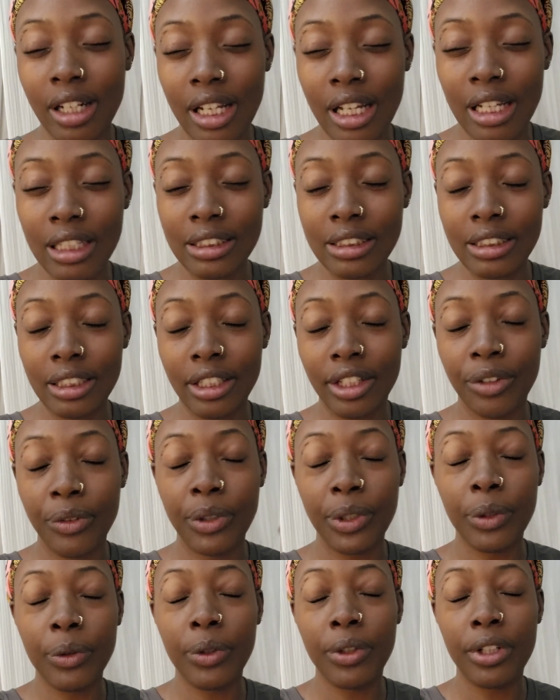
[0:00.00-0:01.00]
the last thing I
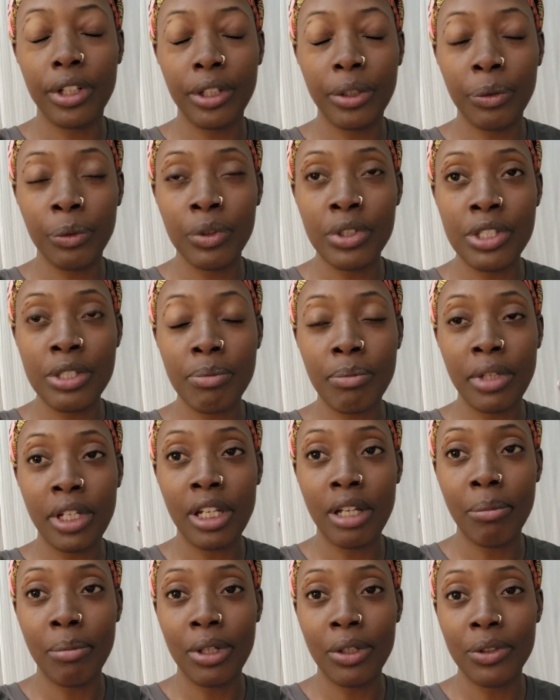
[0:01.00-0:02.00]
recorded was
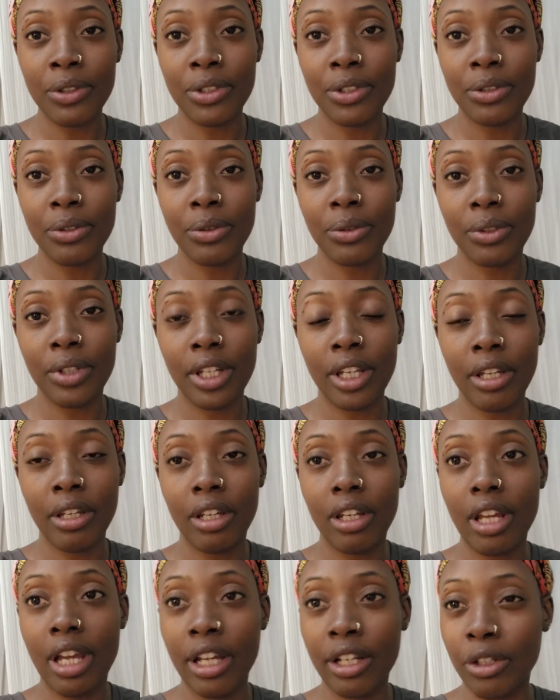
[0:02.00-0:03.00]
me about to
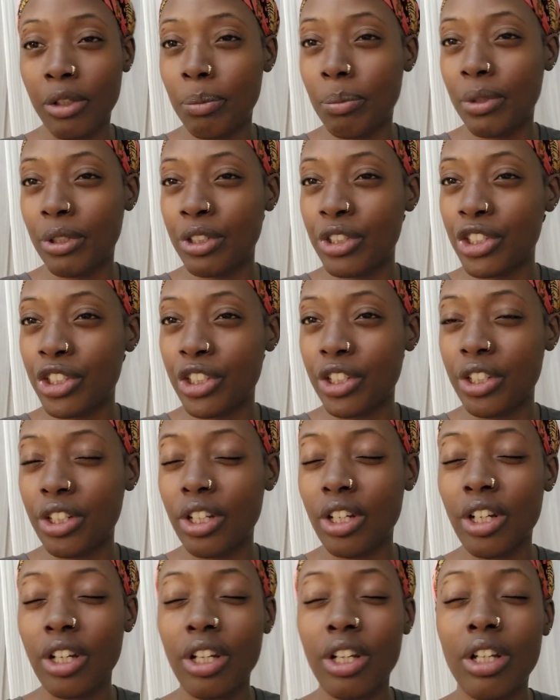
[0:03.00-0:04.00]
get acupuncture
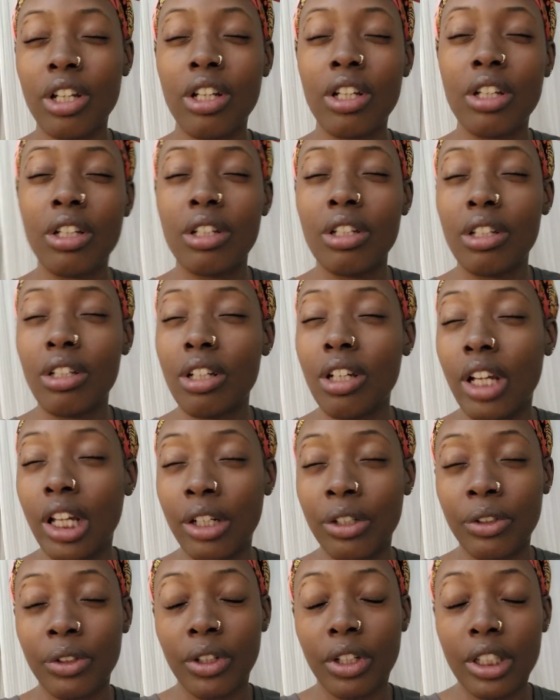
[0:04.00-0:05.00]

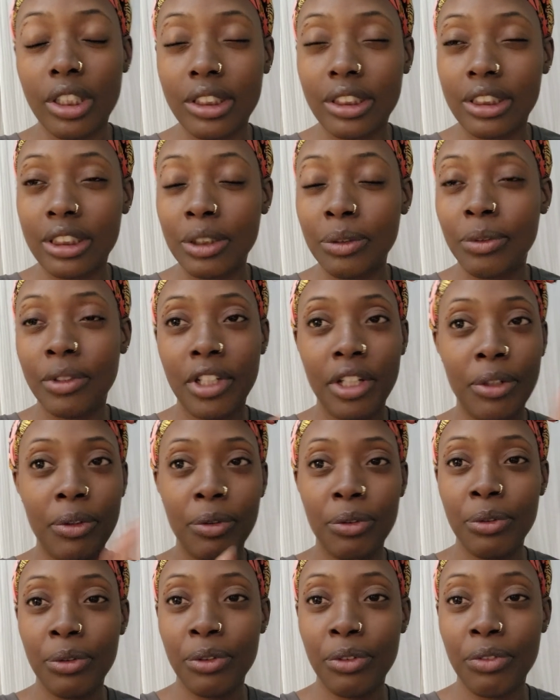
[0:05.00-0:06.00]
I don't know I'll see when I
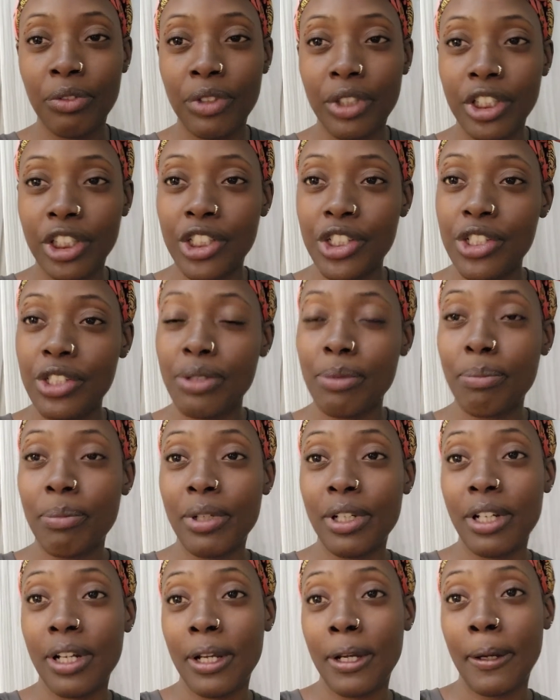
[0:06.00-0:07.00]
go through the footage
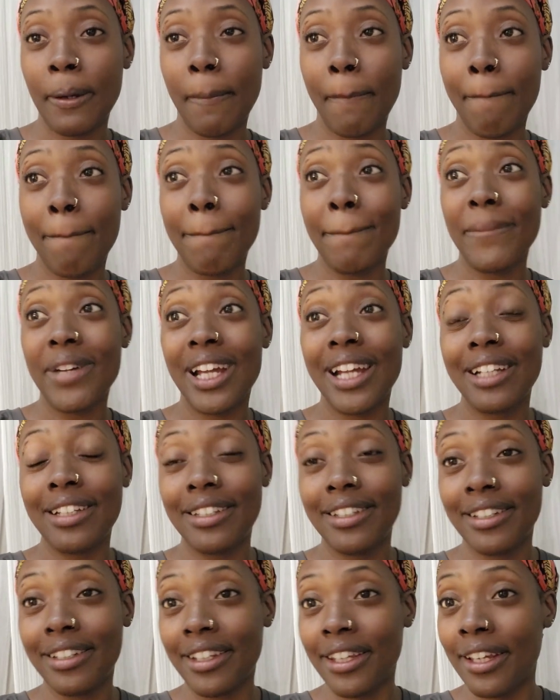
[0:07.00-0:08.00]
but um I
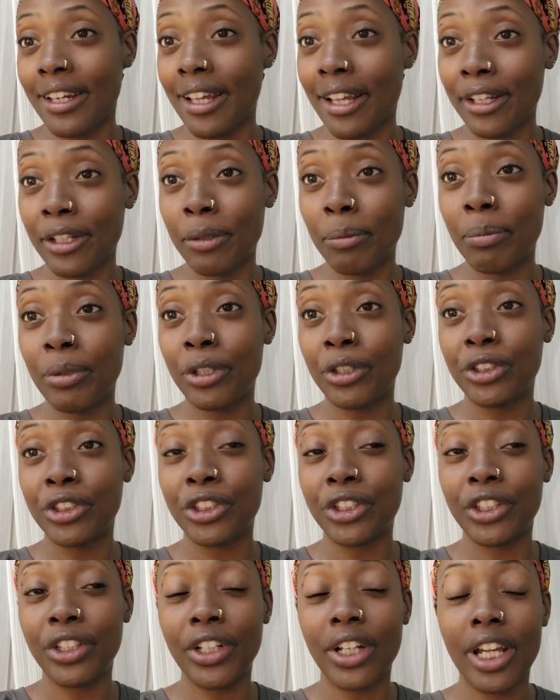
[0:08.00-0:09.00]
did get
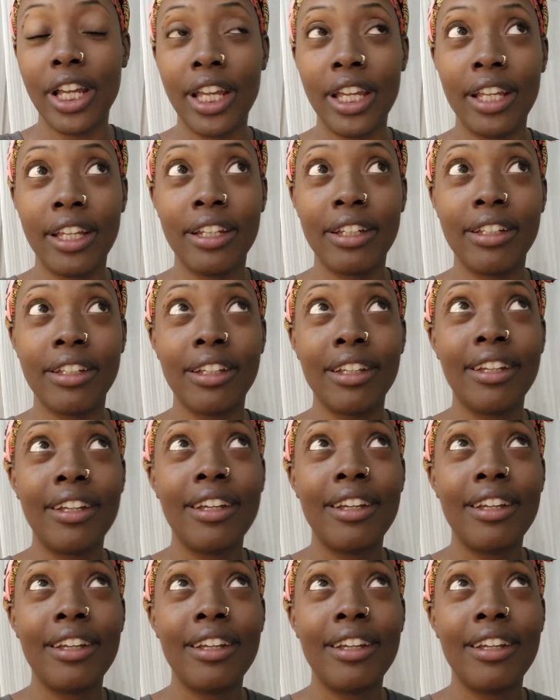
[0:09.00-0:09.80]
acupuncture and